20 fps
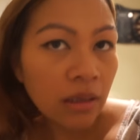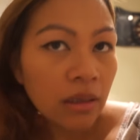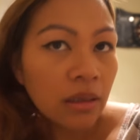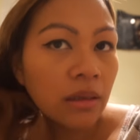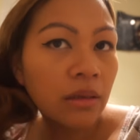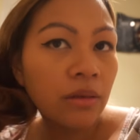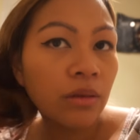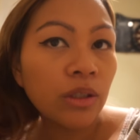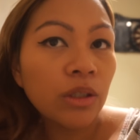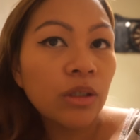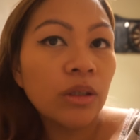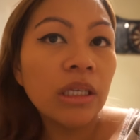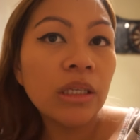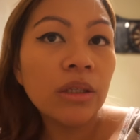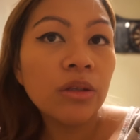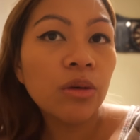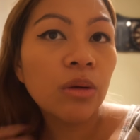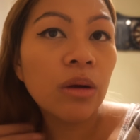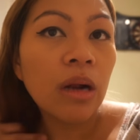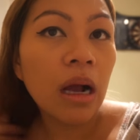Because you
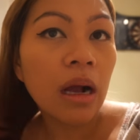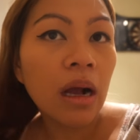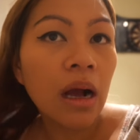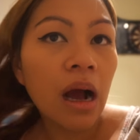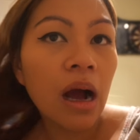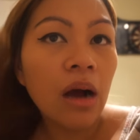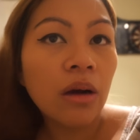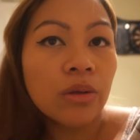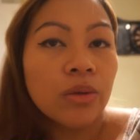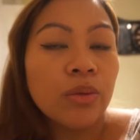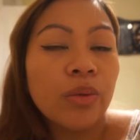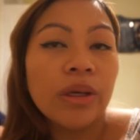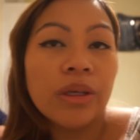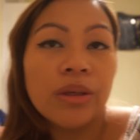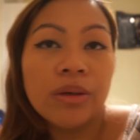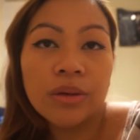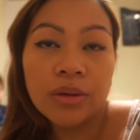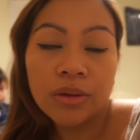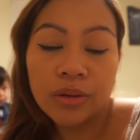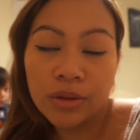need to clock out
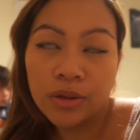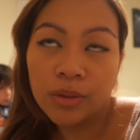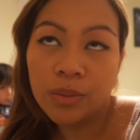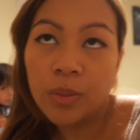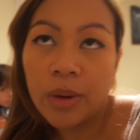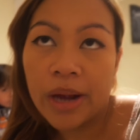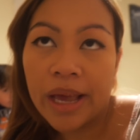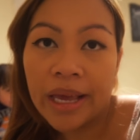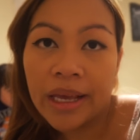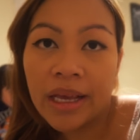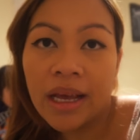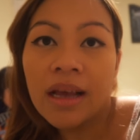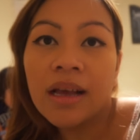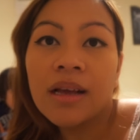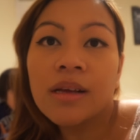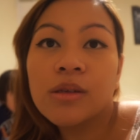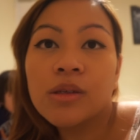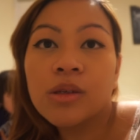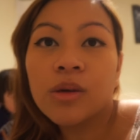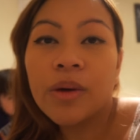when you're on your break.
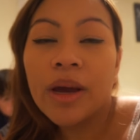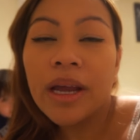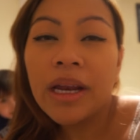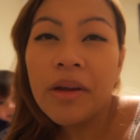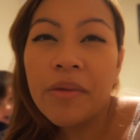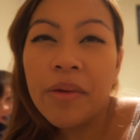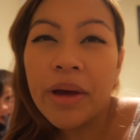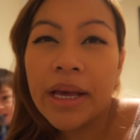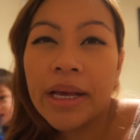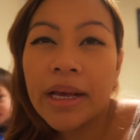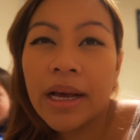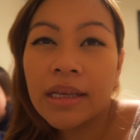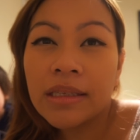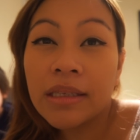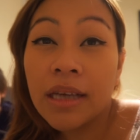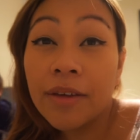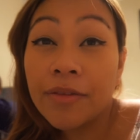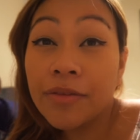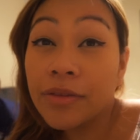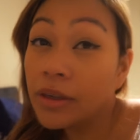So anyway, guys,
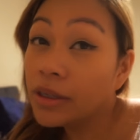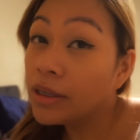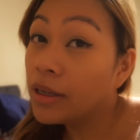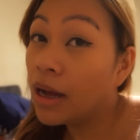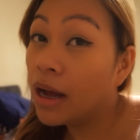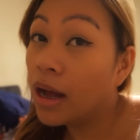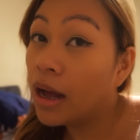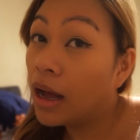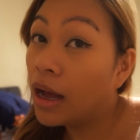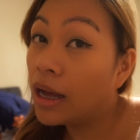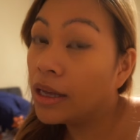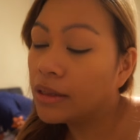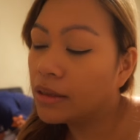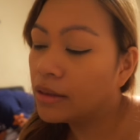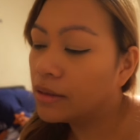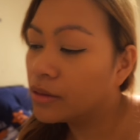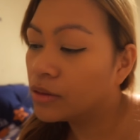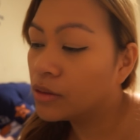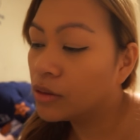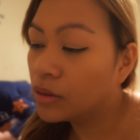after that,
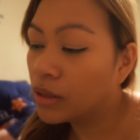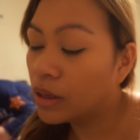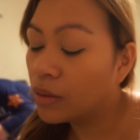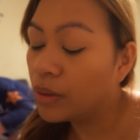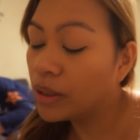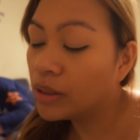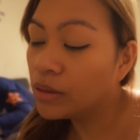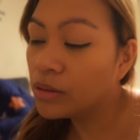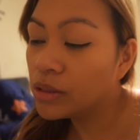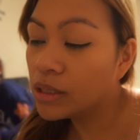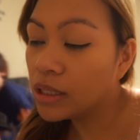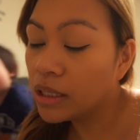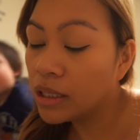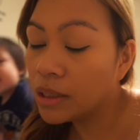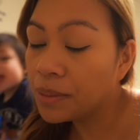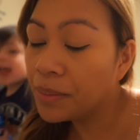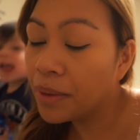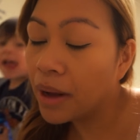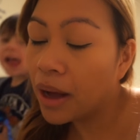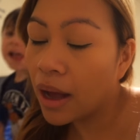so they went to
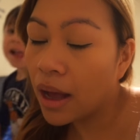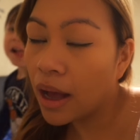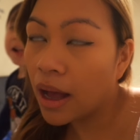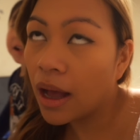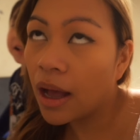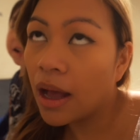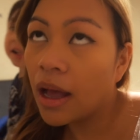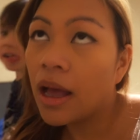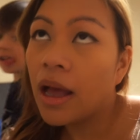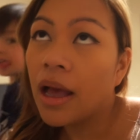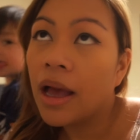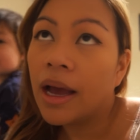cinema.